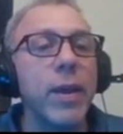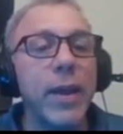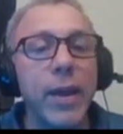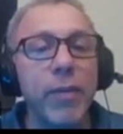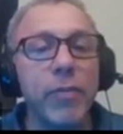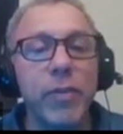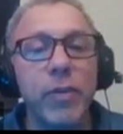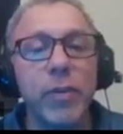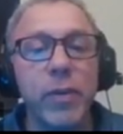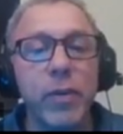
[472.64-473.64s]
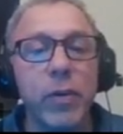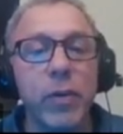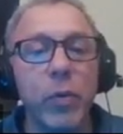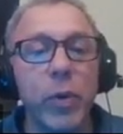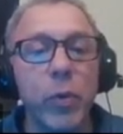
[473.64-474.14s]
If
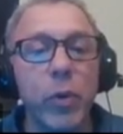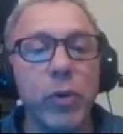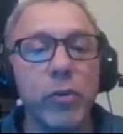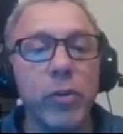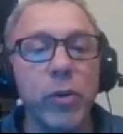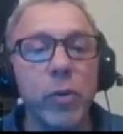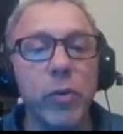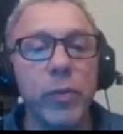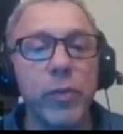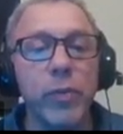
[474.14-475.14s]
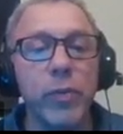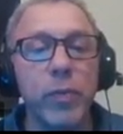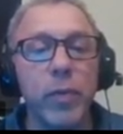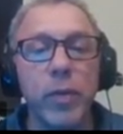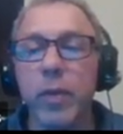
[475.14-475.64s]
we were to,
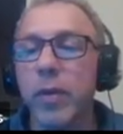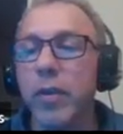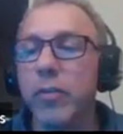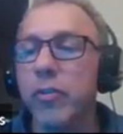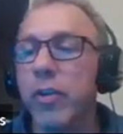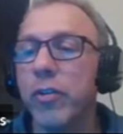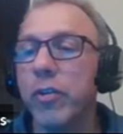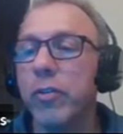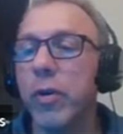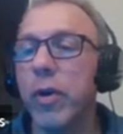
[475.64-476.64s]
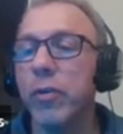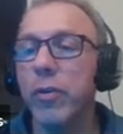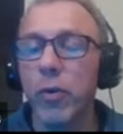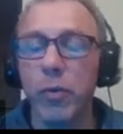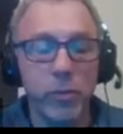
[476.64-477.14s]
let's change this to 100
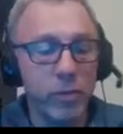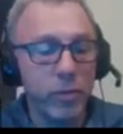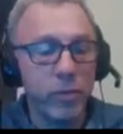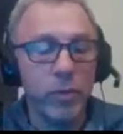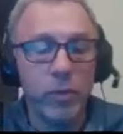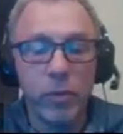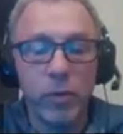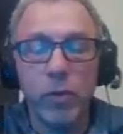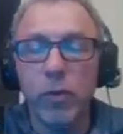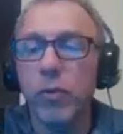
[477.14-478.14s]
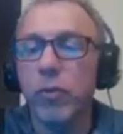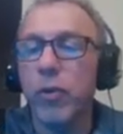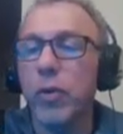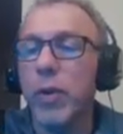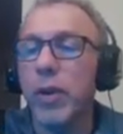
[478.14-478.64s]
ohms. Show
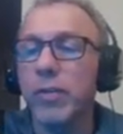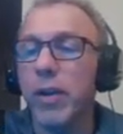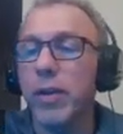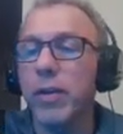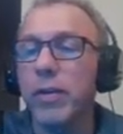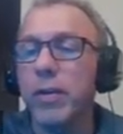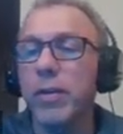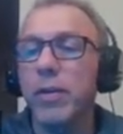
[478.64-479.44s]
you in a second.